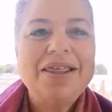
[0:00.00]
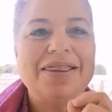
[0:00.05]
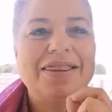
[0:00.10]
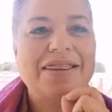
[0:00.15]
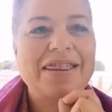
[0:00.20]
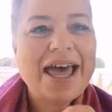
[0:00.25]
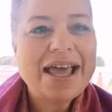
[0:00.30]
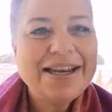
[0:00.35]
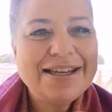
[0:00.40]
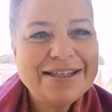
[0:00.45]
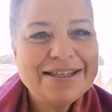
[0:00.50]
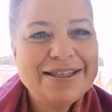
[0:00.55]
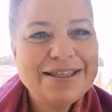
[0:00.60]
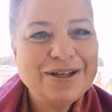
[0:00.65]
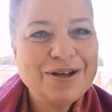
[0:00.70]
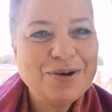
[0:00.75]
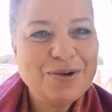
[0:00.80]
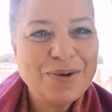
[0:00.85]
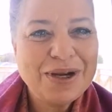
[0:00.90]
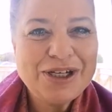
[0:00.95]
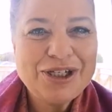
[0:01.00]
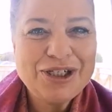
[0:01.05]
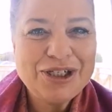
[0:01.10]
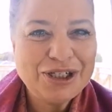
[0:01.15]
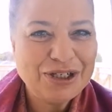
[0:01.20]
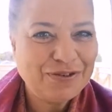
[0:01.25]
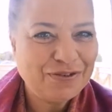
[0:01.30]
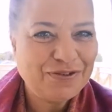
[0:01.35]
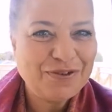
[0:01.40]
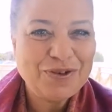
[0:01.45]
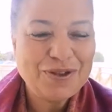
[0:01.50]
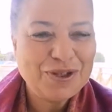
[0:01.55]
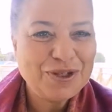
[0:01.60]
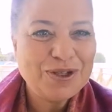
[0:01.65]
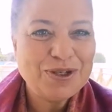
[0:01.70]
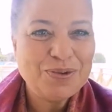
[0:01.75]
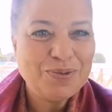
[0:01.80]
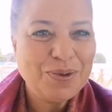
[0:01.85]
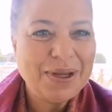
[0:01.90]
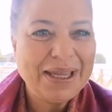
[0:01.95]
That is the question for
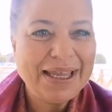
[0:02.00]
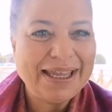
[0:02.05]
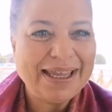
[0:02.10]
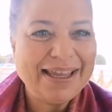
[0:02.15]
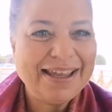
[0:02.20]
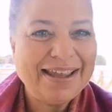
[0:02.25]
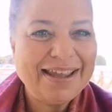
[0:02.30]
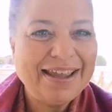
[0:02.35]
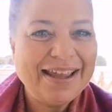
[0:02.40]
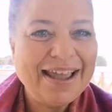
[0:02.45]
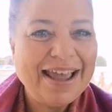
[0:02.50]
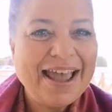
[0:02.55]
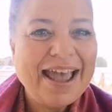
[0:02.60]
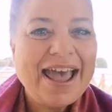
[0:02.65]
this week.